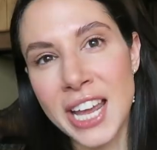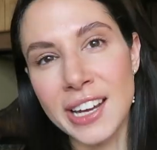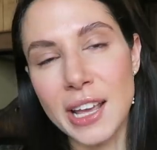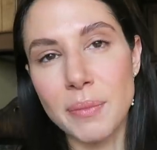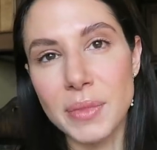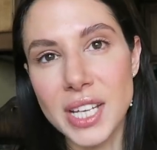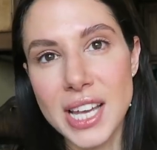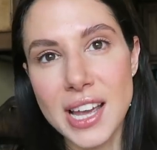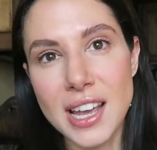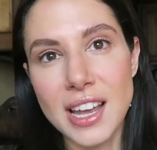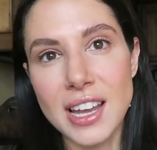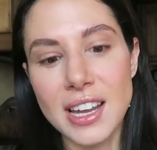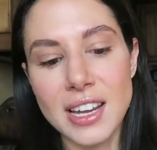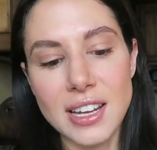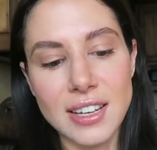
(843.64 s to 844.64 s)
10
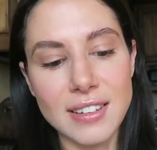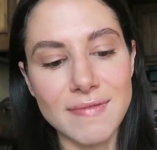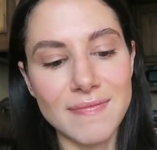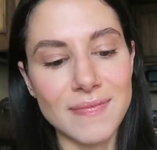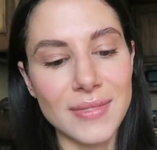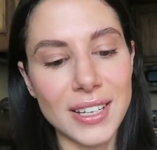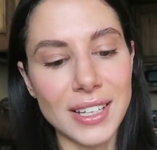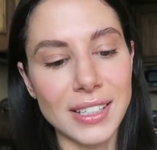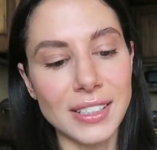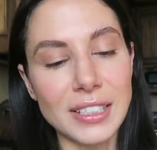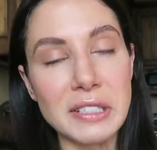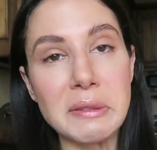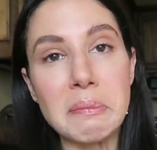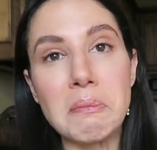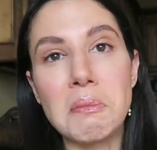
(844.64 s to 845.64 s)
MBA
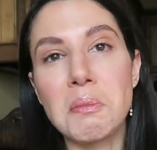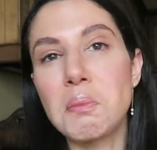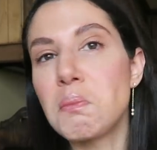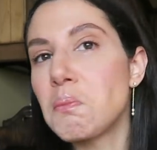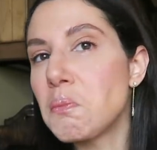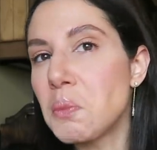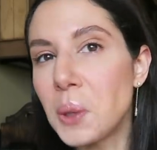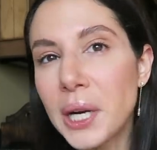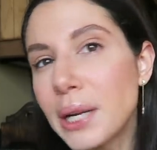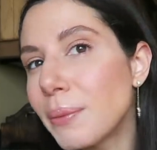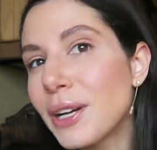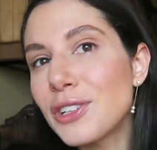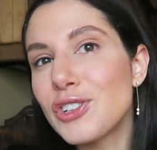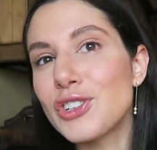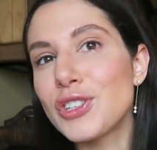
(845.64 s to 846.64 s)
is pretty
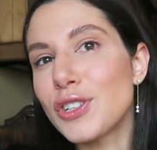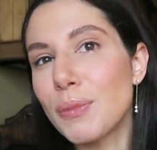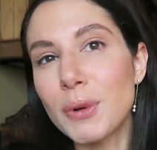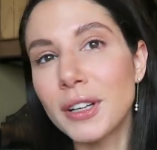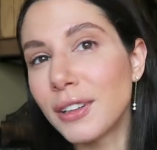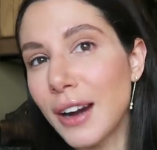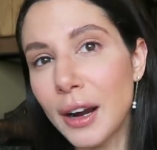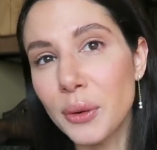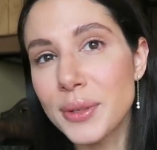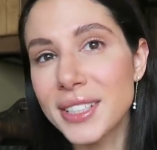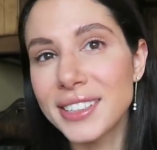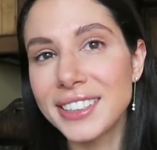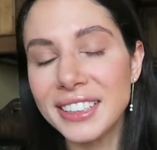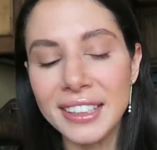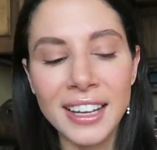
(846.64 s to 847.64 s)
much a
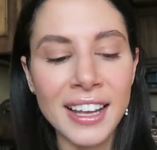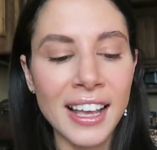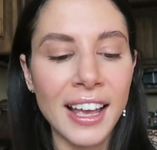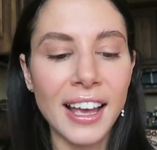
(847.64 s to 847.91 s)
prerequisite.